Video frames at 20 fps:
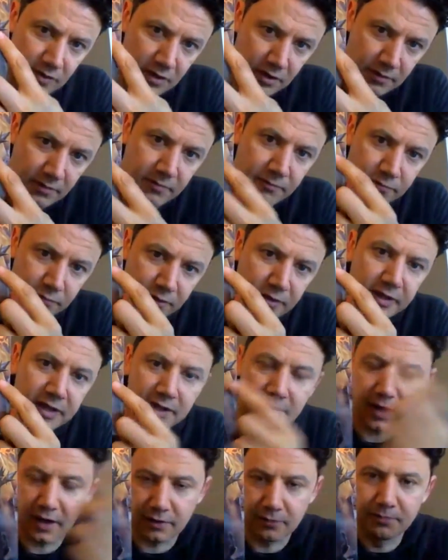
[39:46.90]
really
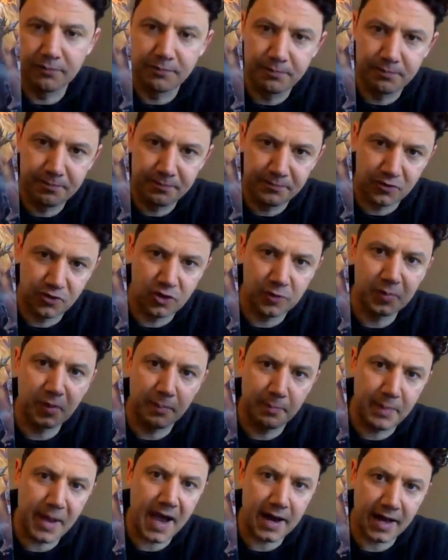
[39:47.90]
a super
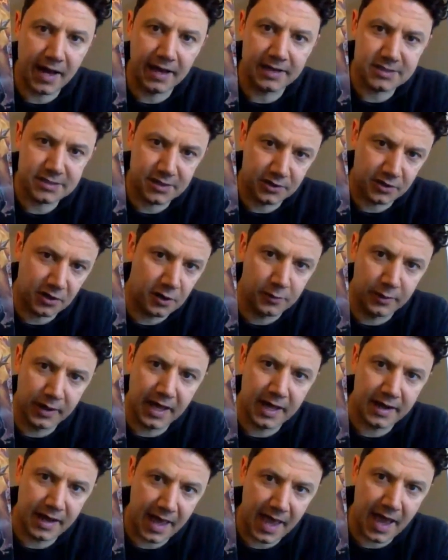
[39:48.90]
badass
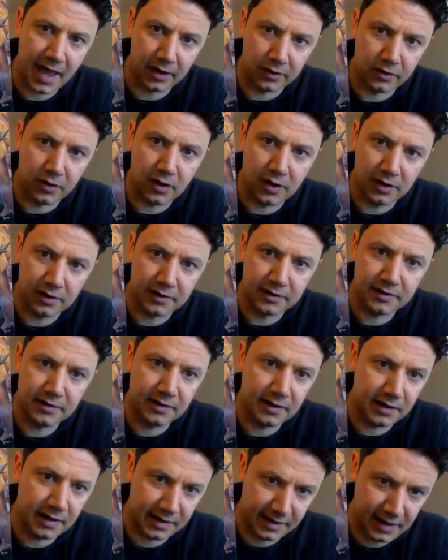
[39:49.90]
Conan analog
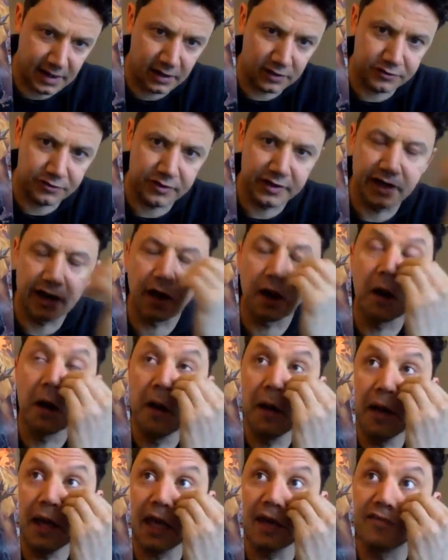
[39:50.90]
character here
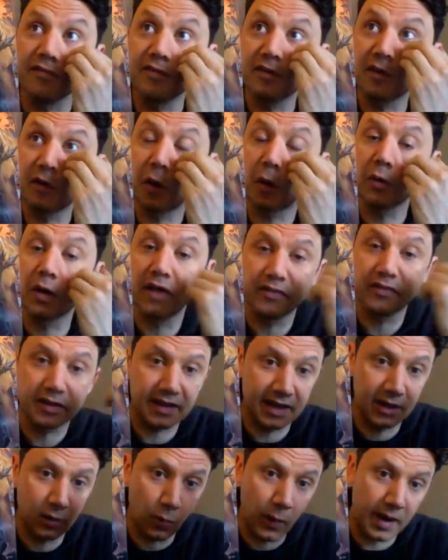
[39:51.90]
if Conan the
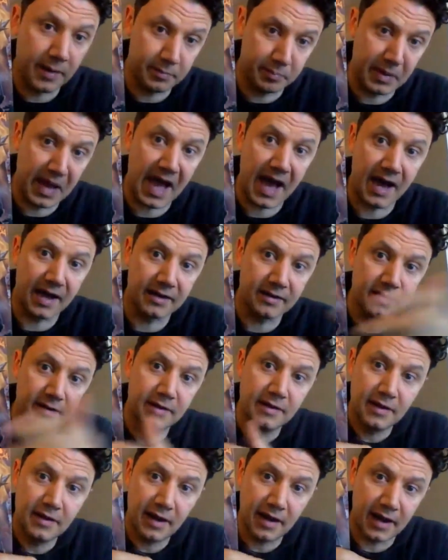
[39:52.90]
King went bad.
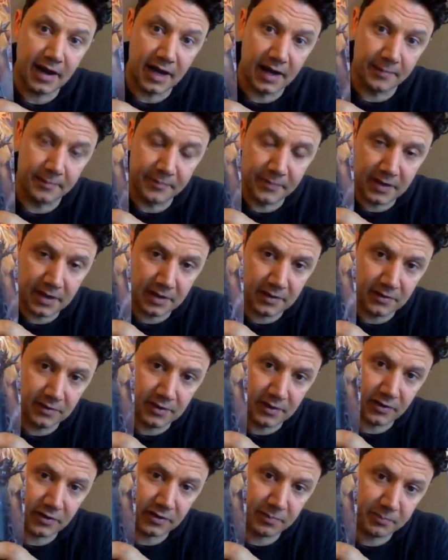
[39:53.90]

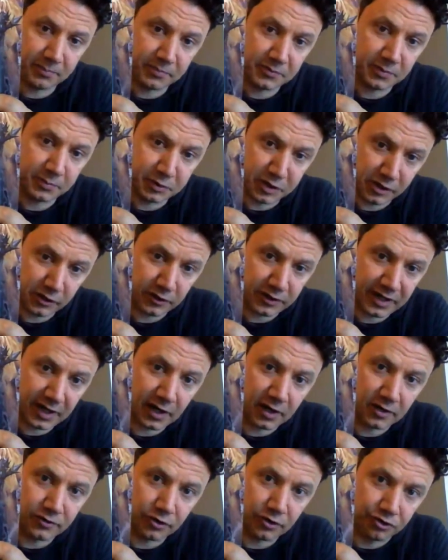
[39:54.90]
This particular
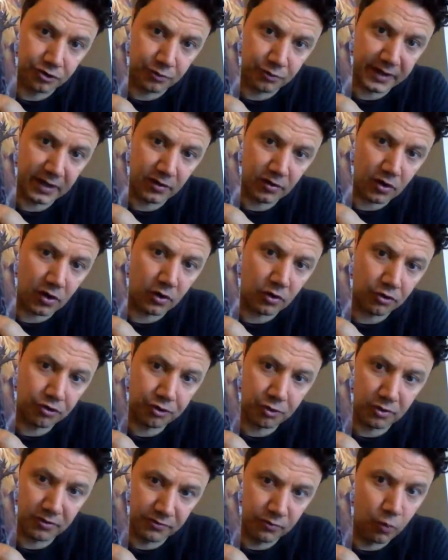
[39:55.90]
character drinks all
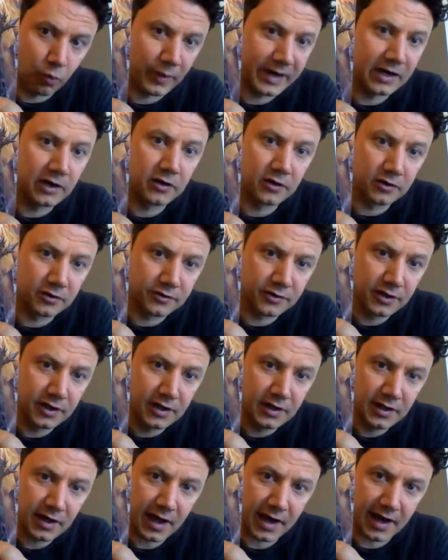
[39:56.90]
sort of weird
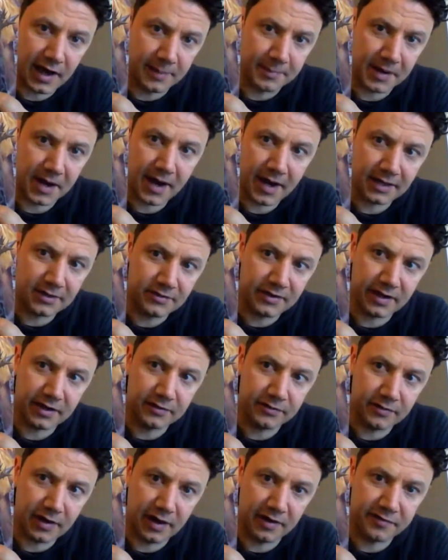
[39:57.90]
high-tech
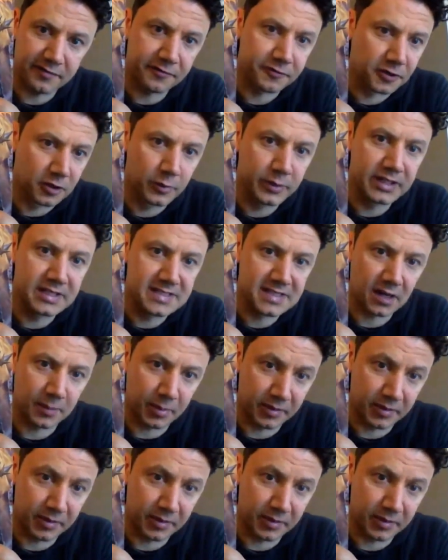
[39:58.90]
fluids that are